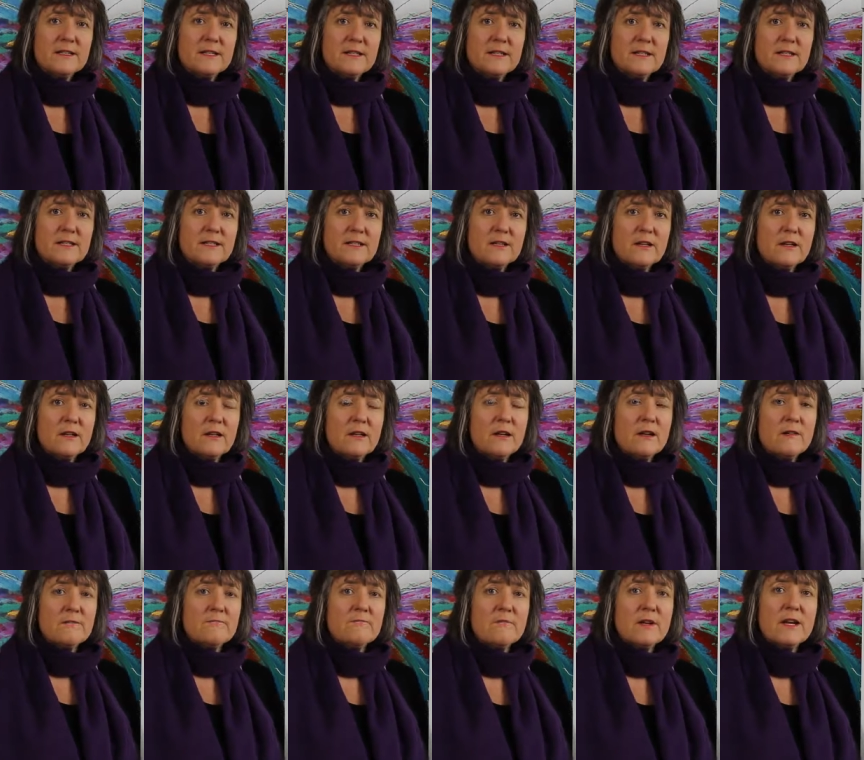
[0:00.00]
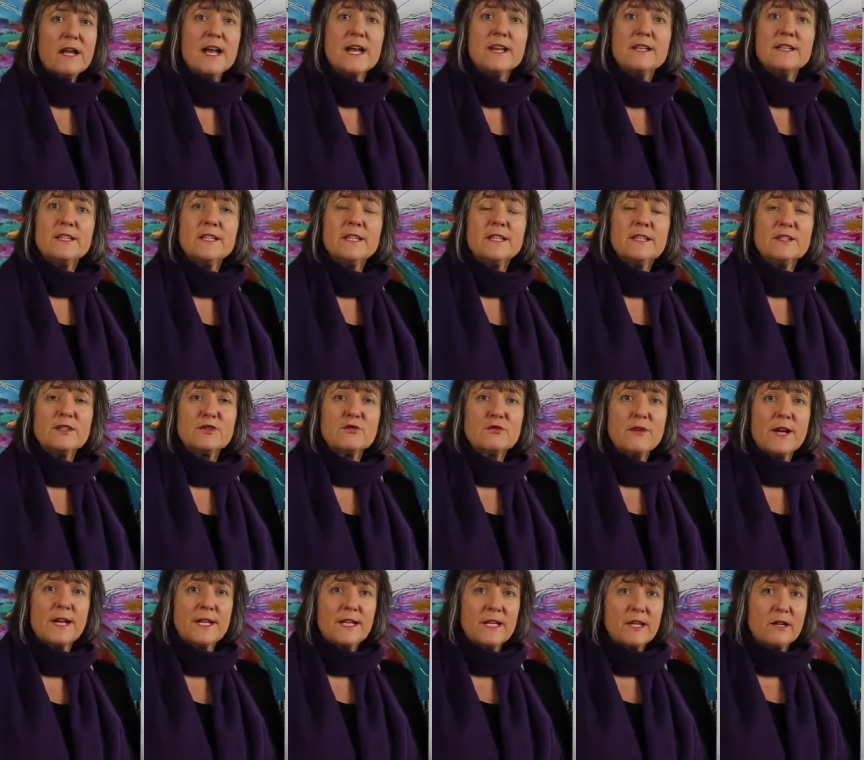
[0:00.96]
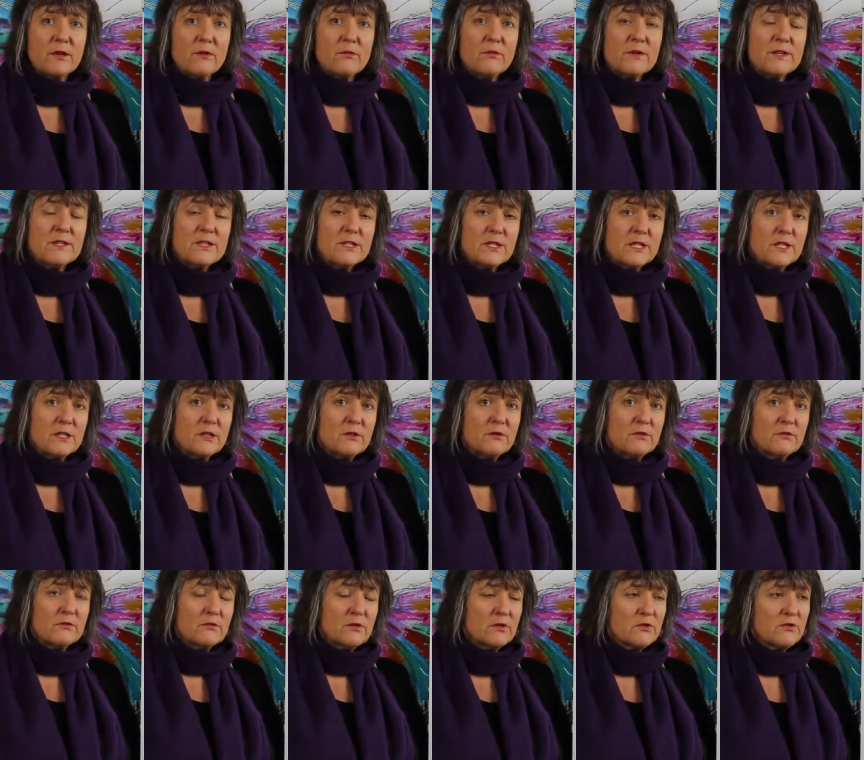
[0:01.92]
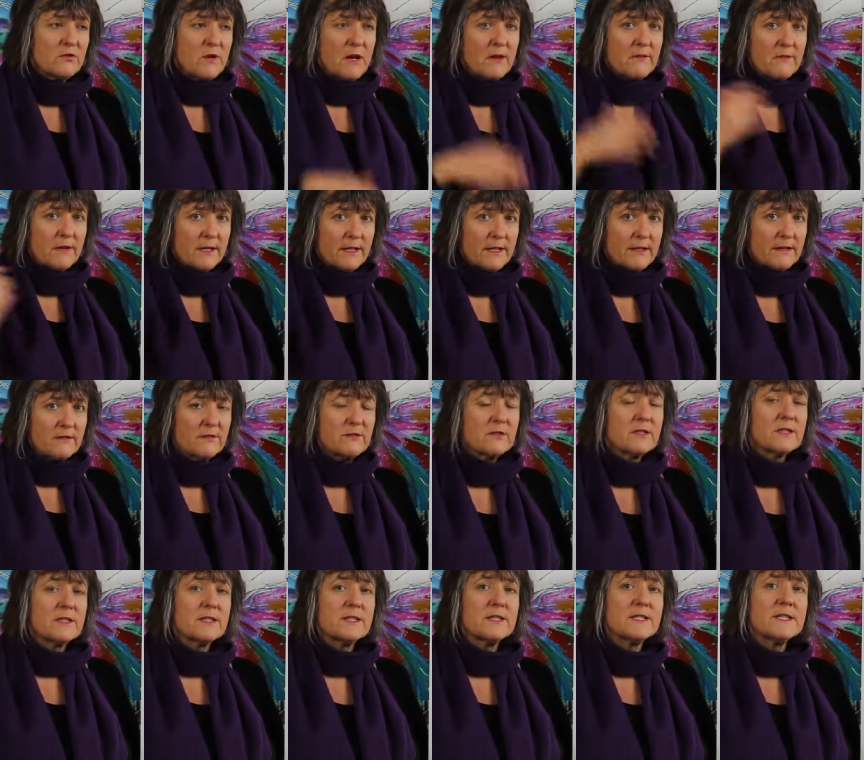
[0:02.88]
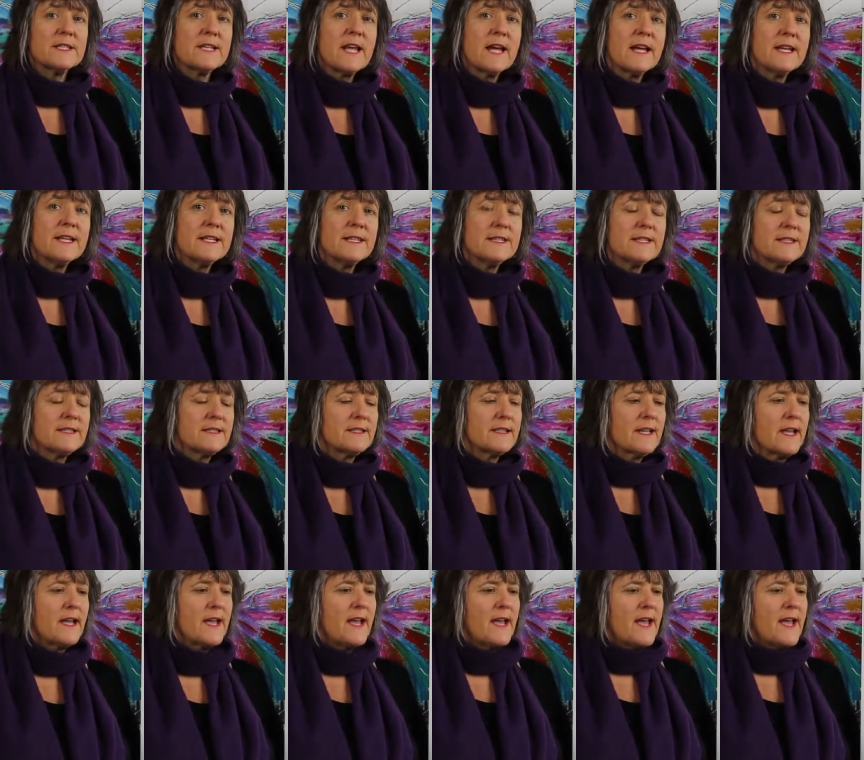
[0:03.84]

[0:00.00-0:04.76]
did uh, eight years training with Gilles traveling to the States